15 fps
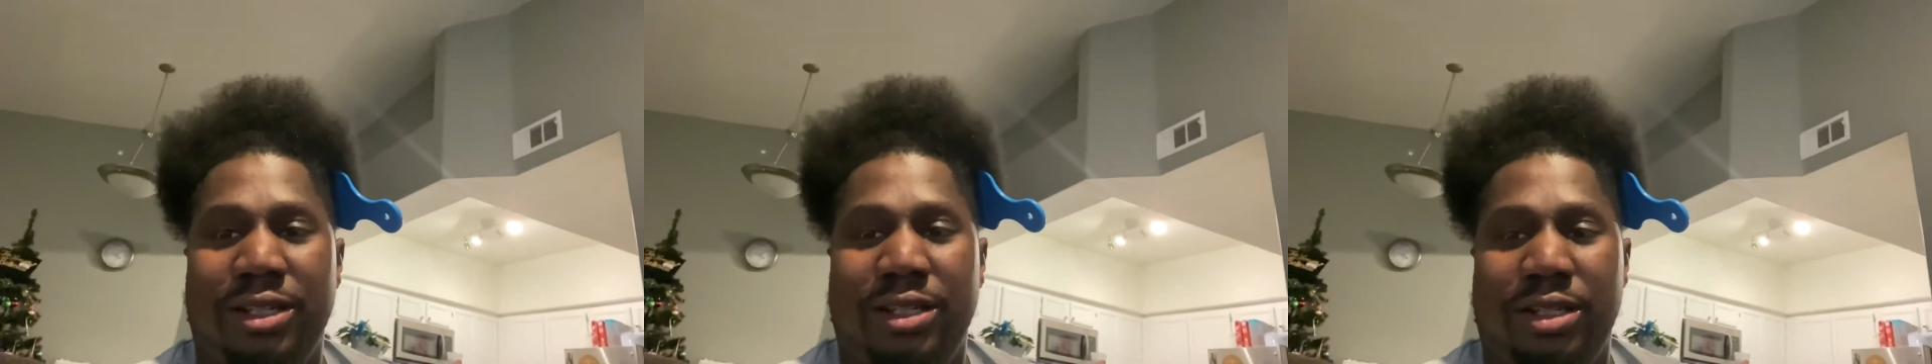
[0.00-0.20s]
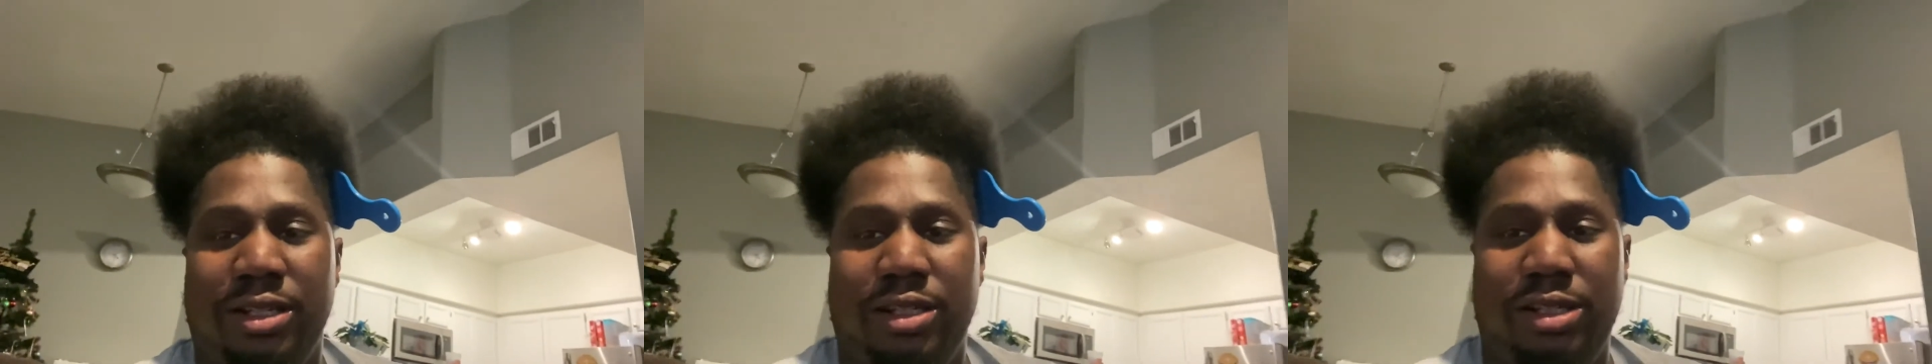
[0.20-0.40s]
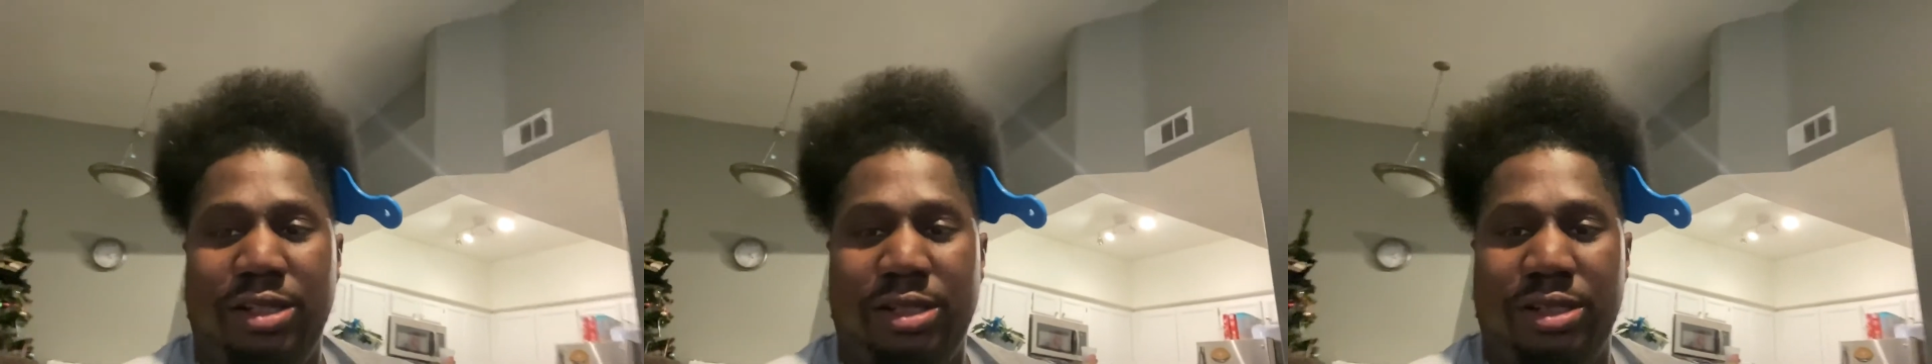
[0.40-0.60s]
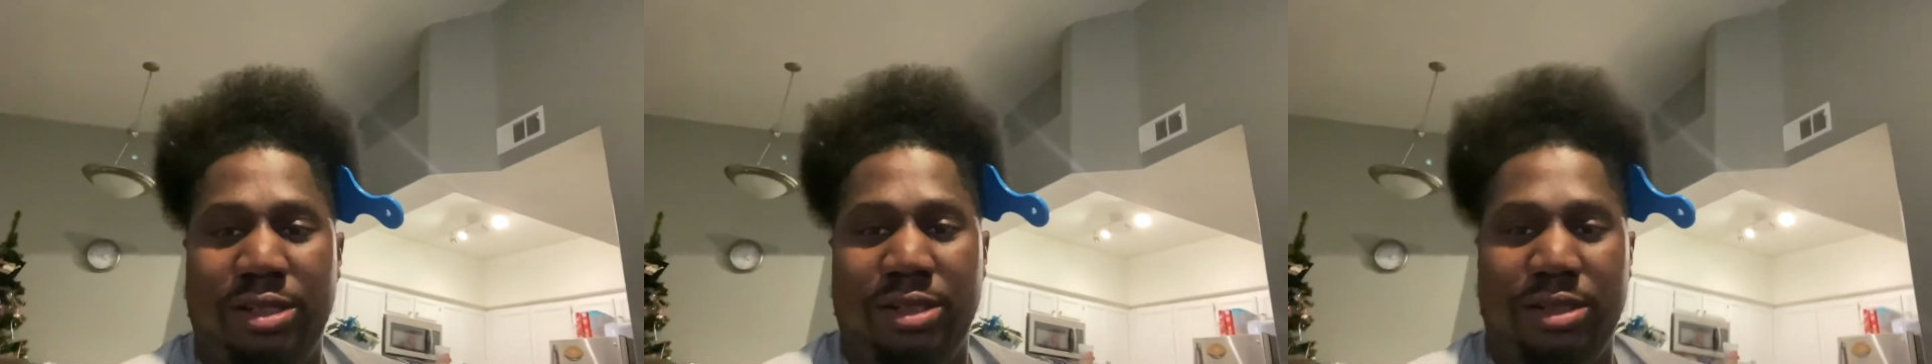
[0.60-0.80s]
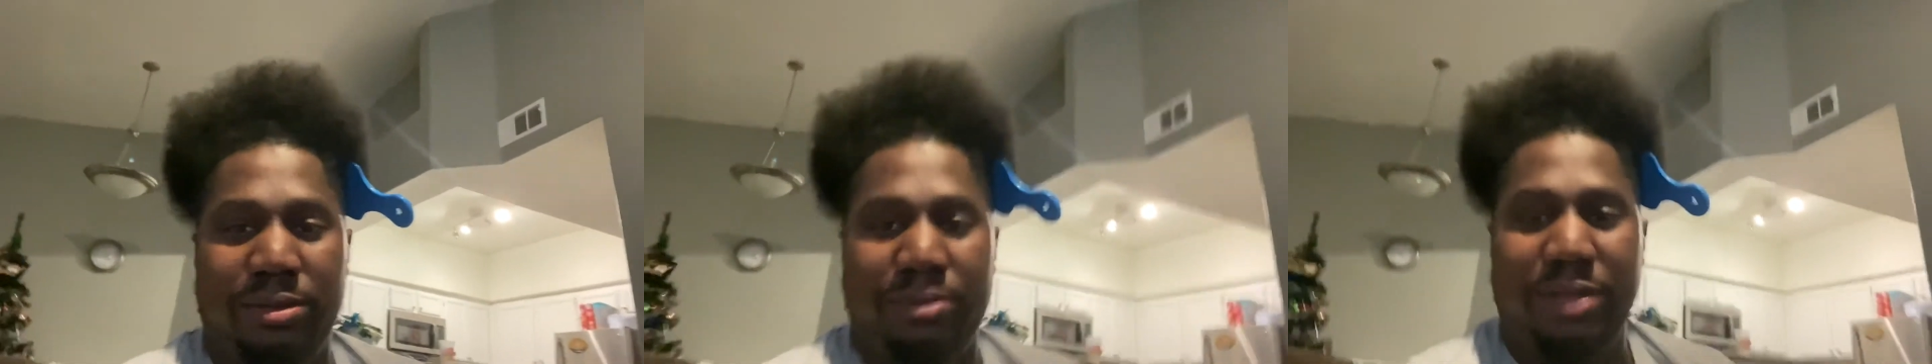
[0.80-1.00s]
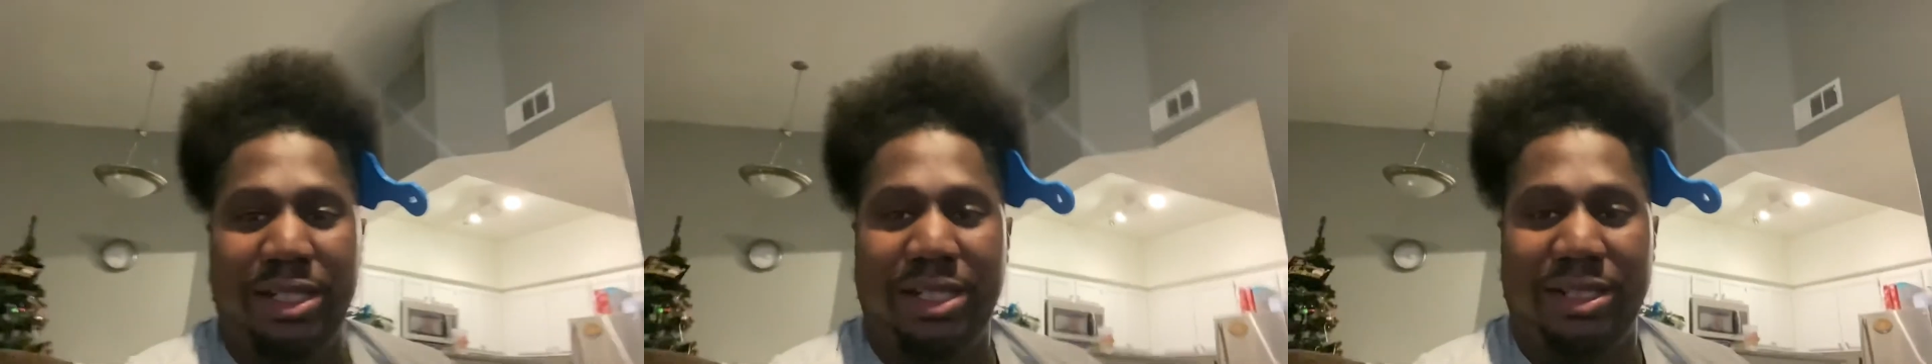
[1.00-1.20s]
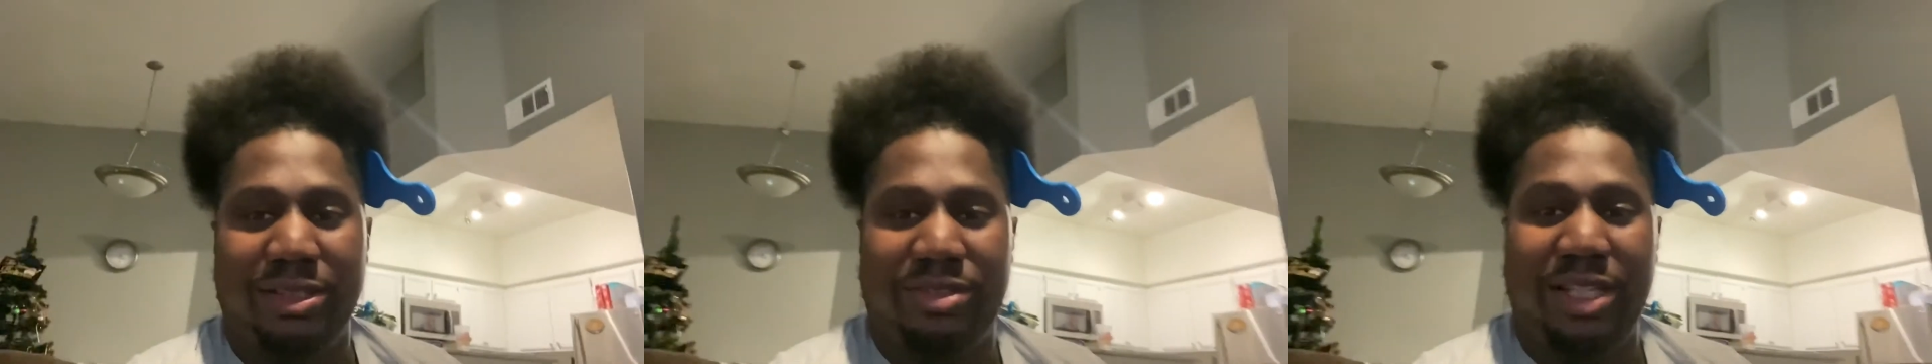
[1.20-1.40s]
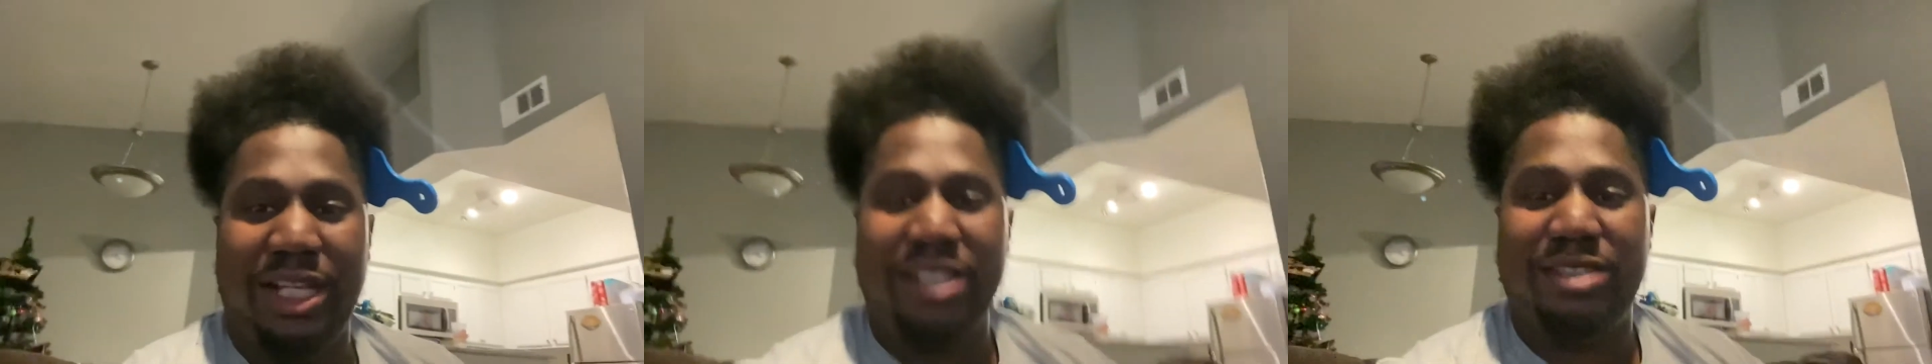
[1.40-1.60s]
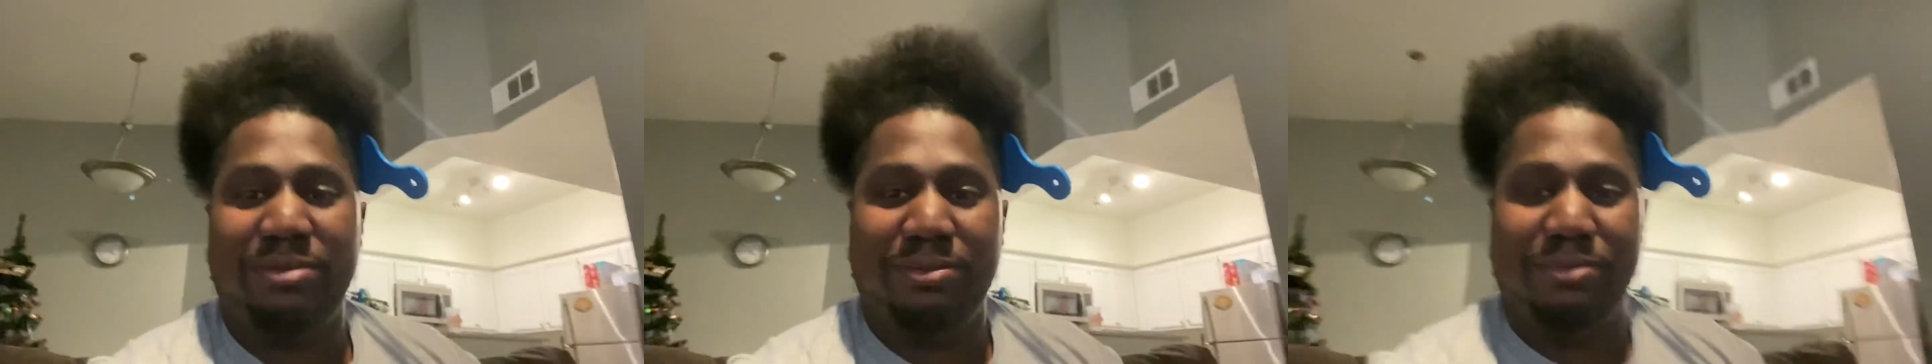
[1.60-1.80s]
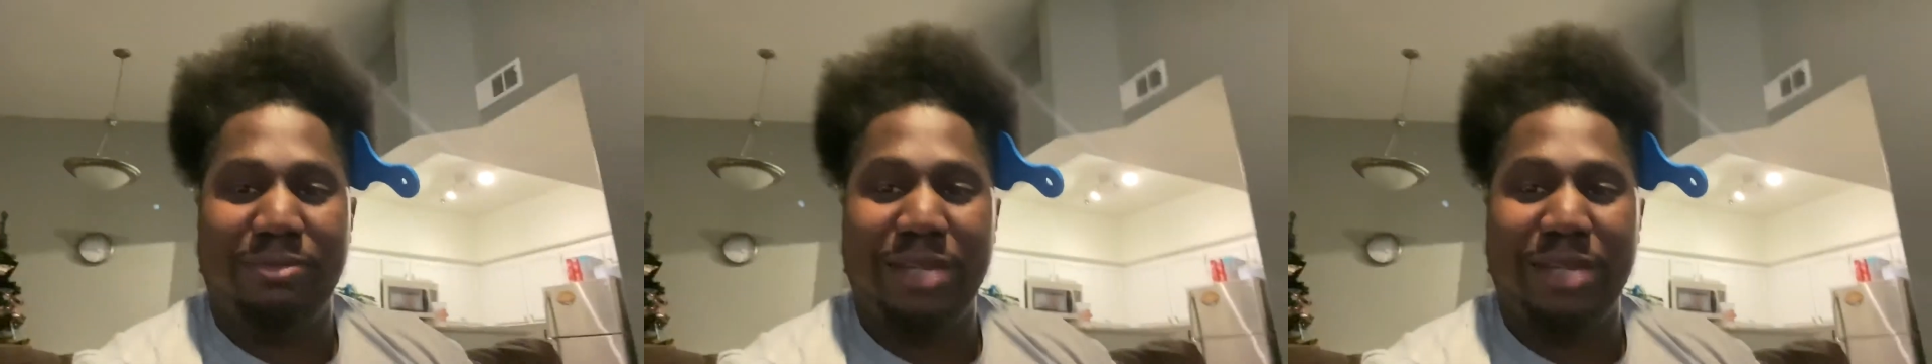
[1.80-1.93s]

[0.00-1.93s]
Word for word: oh, man, Saints make,